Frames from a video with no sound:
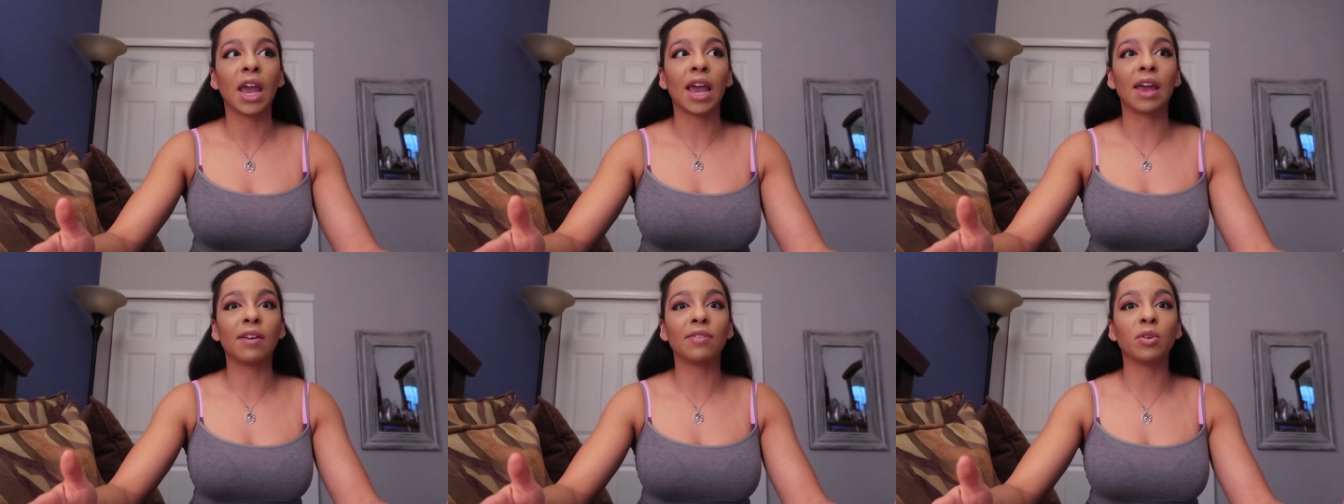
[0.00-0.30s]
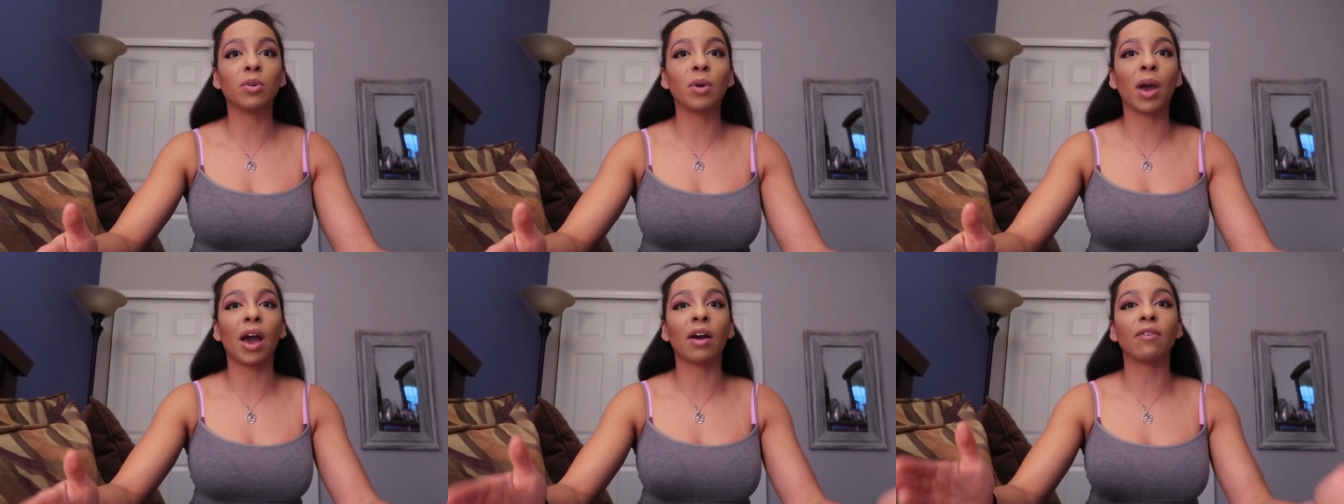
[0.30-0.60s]
If
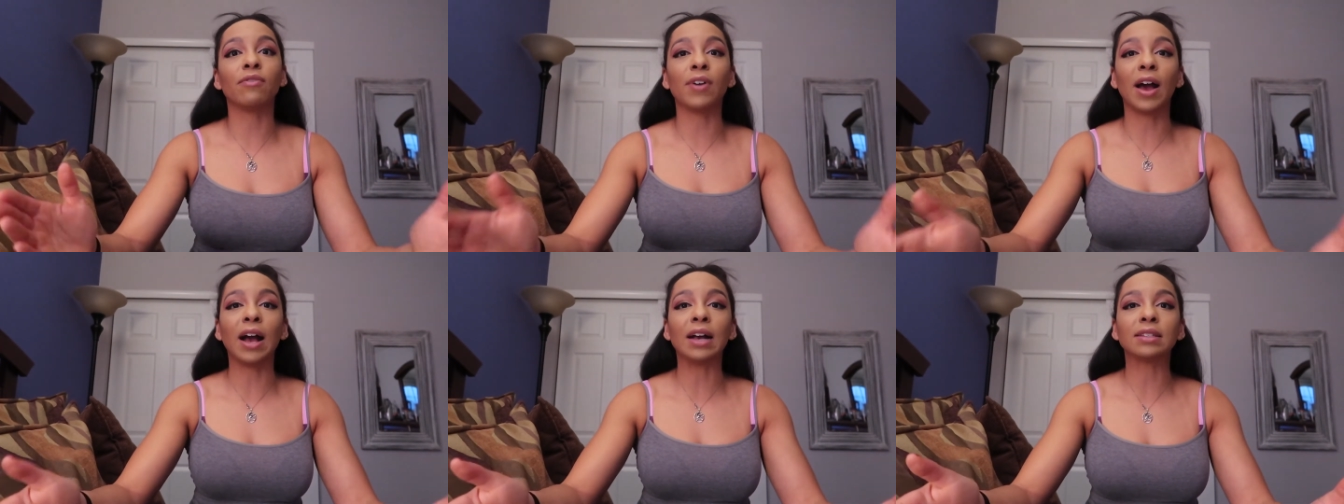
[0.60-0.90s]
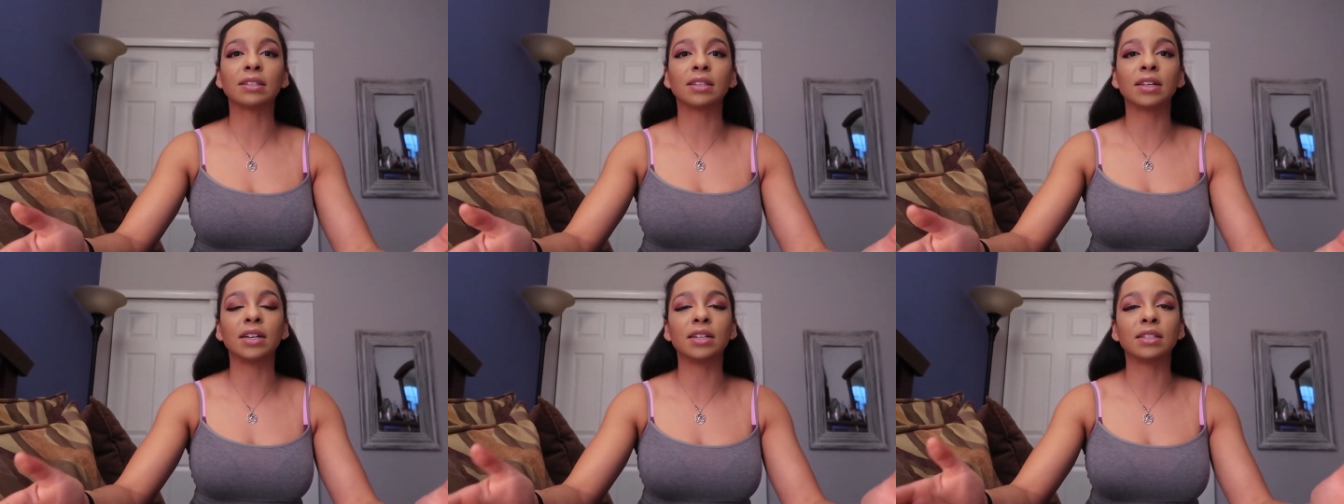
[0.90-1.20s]
you have
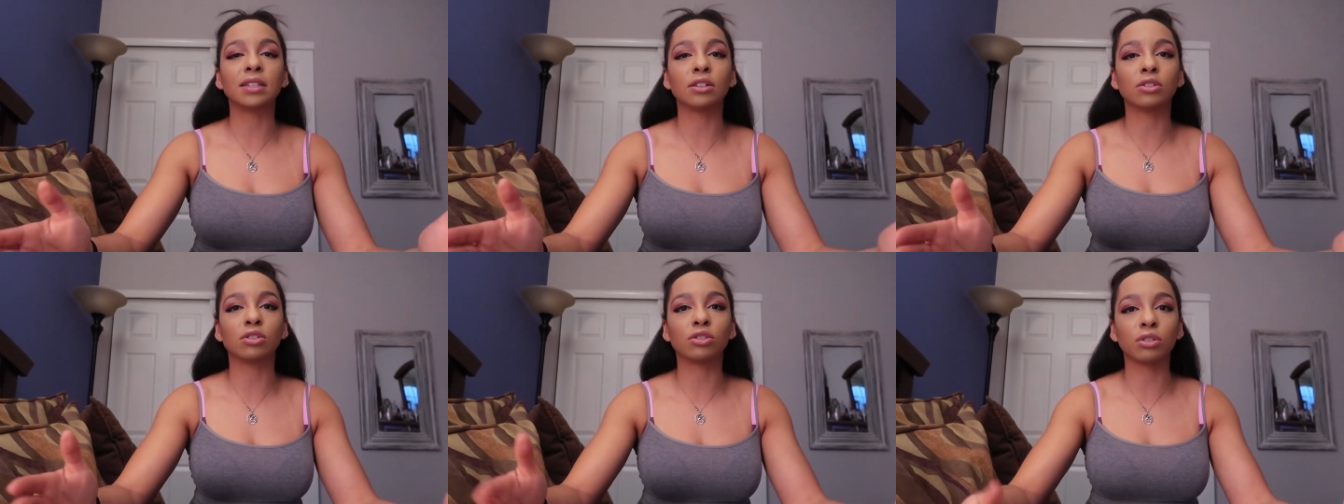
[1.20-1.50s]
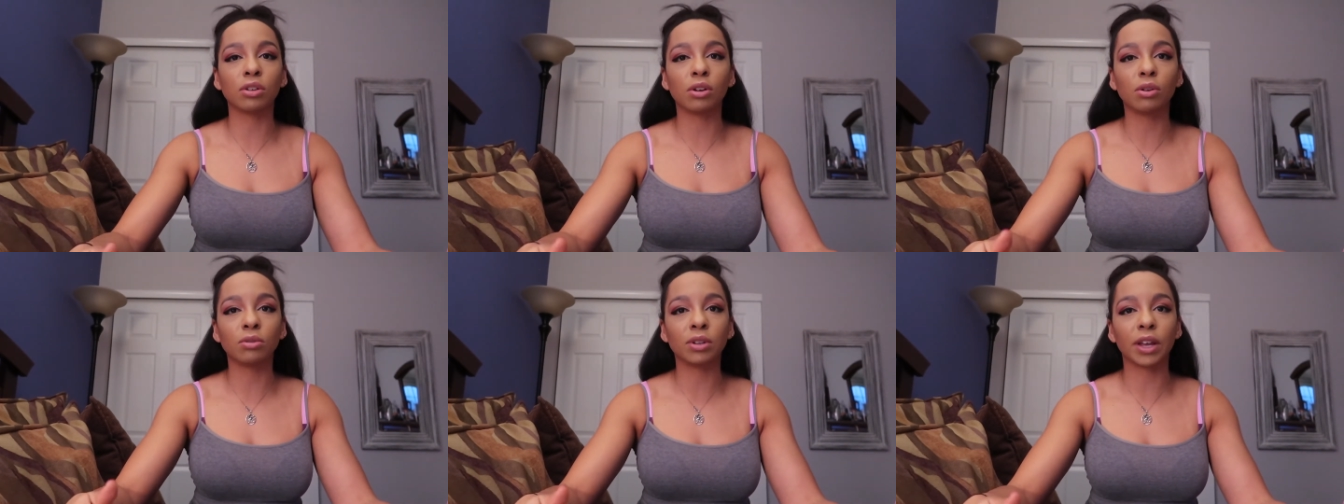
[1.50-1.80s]
fast lanes and
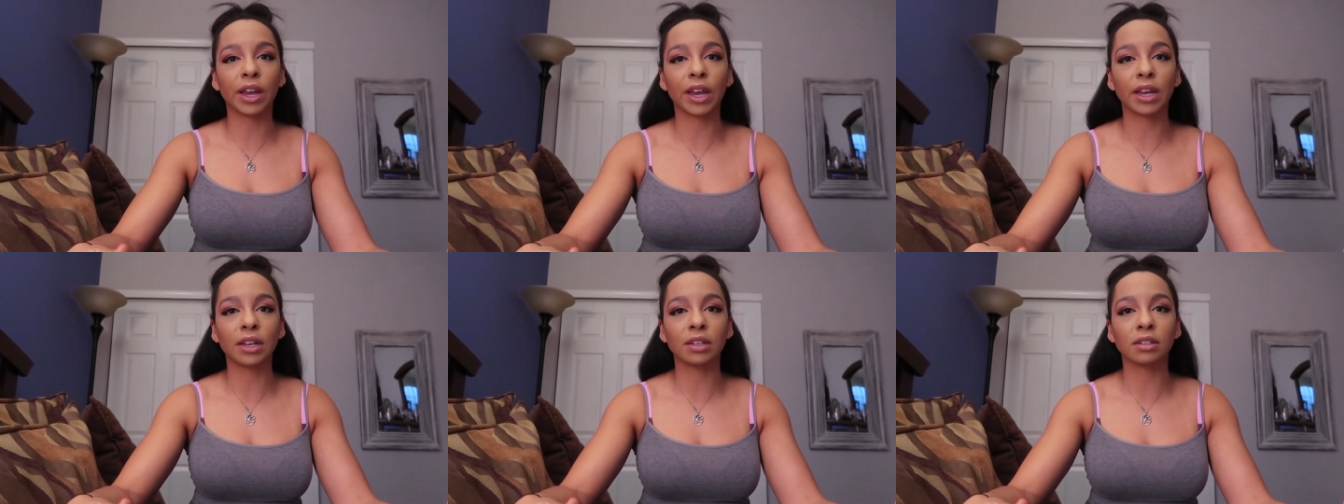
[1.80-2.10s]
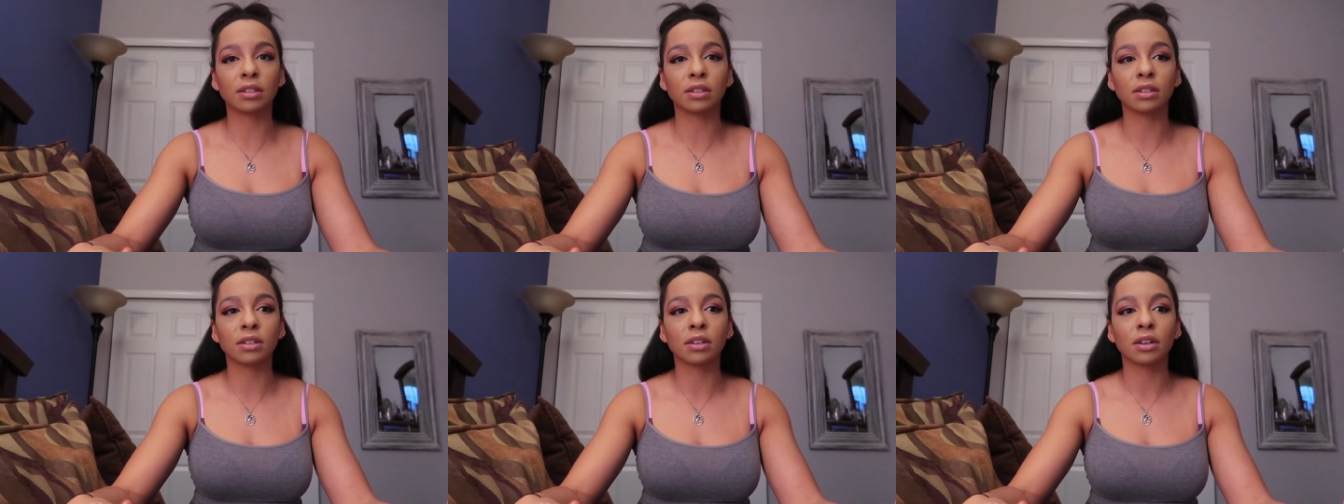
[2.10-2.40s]
slow
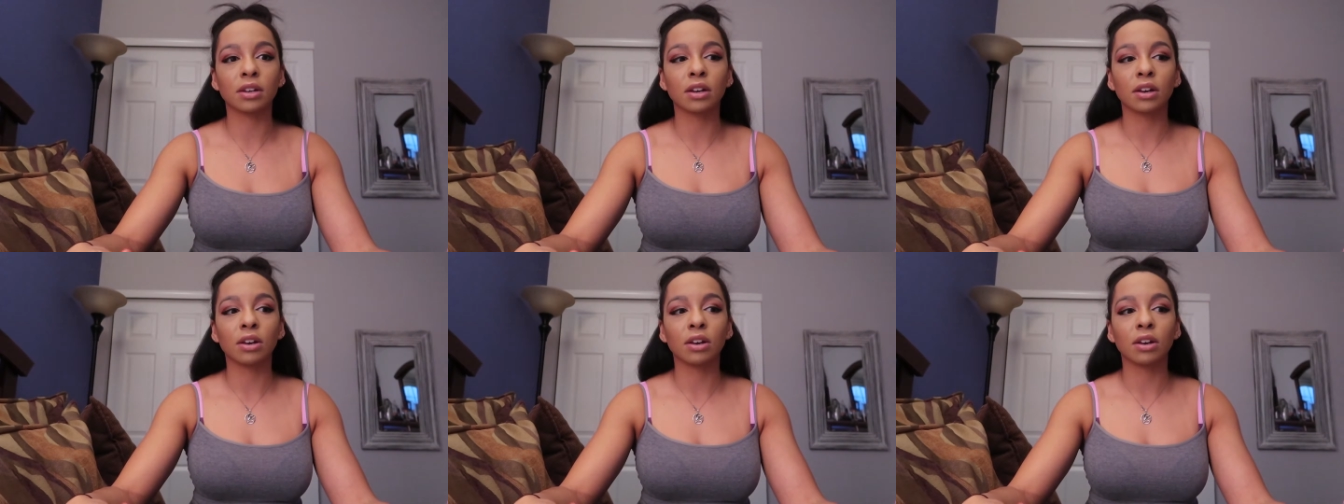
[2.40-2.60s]
lanes,